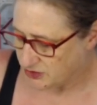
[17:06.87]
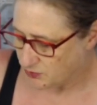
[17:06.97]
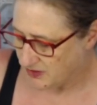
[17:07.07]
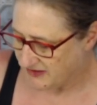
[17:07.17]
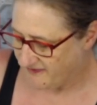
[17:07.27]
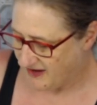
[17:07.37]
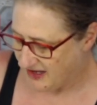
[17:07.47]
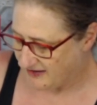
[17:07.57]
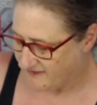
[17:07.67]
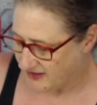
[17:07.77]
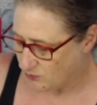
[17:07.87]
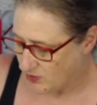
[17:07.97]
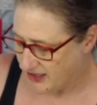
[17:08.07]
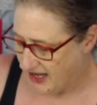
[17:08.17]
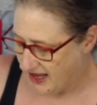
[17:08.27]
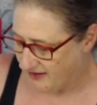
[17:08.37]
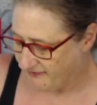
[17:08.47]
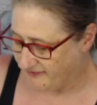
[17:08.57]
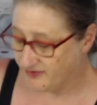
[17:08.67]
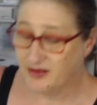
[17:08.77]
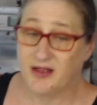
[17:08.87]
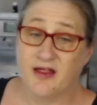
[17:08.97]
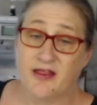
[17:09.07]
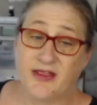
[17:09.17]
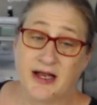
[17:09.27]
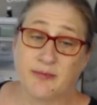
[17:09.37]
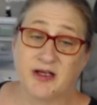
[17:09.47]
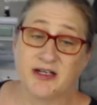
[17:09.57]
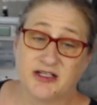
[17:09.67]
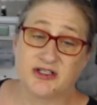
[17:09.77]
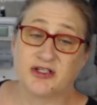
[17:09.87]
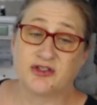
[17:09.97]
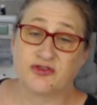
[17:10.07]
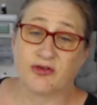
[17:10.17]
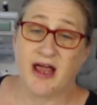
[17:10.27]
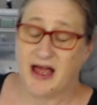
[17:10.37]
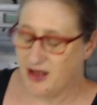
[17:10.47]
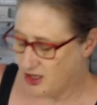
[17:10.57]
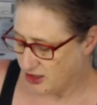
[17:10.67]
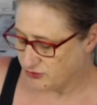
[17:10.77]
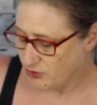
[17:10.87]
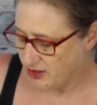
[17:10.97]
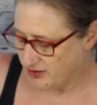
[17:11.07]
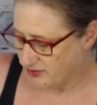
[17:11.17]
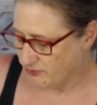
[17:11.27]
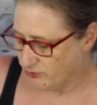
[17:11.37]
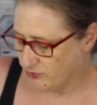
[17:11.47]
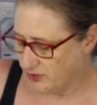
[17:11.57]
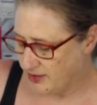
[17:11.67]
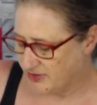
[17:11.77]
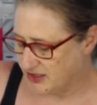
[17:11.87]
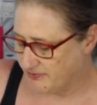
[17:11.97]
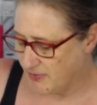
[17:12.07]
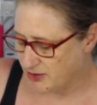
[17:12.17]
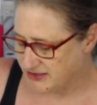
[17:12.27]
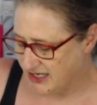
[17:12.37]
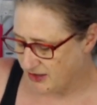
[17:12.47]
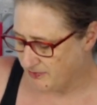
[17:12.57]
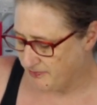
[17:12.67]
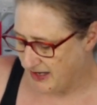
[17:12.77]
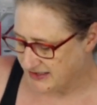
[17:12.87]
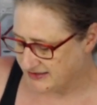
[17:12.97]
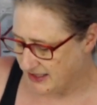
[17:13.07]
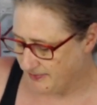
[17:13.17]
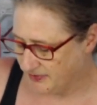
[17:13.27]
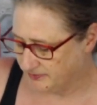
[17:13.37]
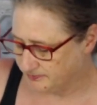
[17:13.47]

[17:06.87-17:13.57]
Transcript: 25 and one half. Then I'm going to draw. uh, I'm going to mark down bicep